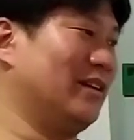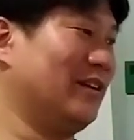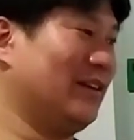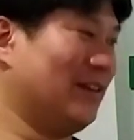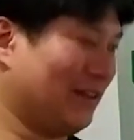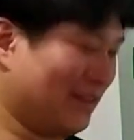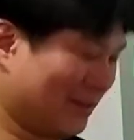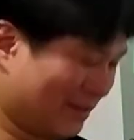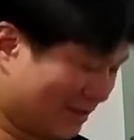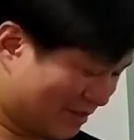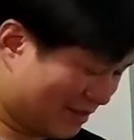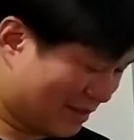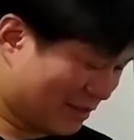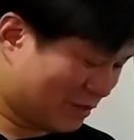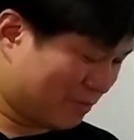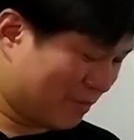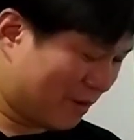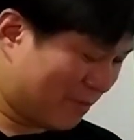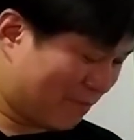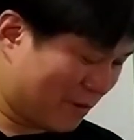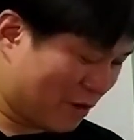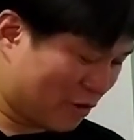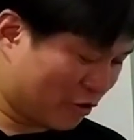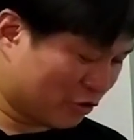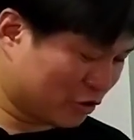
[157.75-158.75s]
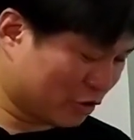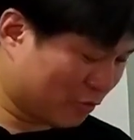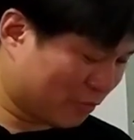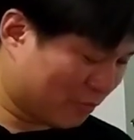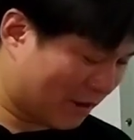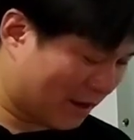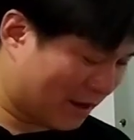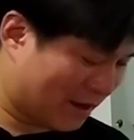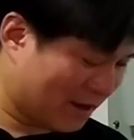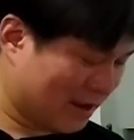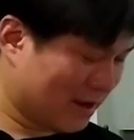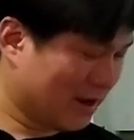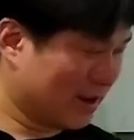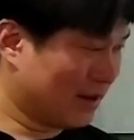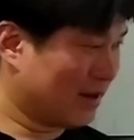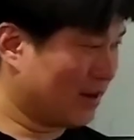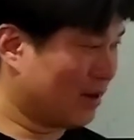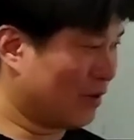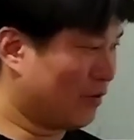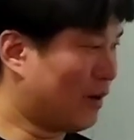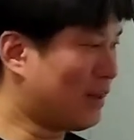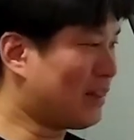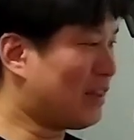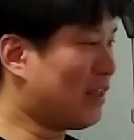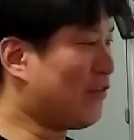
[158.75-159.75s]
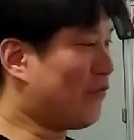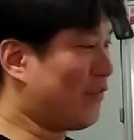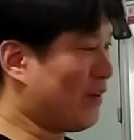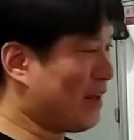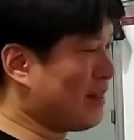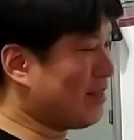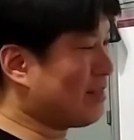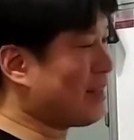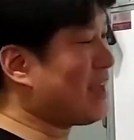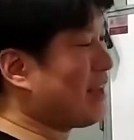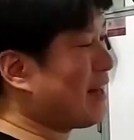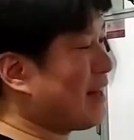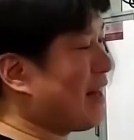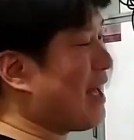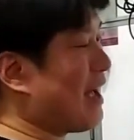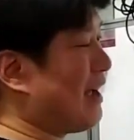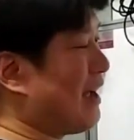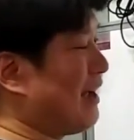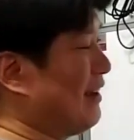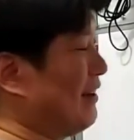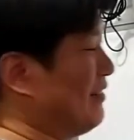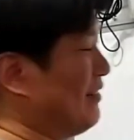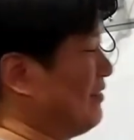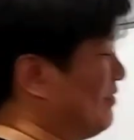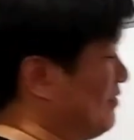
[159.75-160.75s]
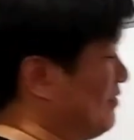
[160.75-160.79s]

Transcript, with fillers: Uh, ah, Tapos may philosophy. What if intake lang?